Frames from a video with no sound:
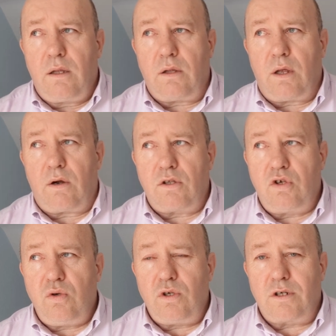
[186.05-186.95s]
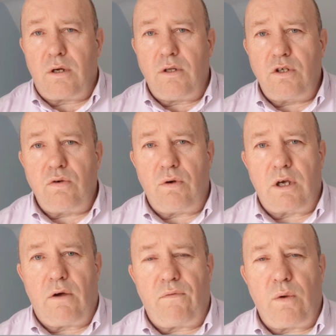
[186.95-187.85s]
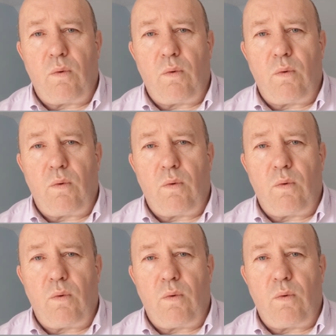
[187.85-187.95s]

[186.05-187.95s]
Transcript: That there are two sides to recovery.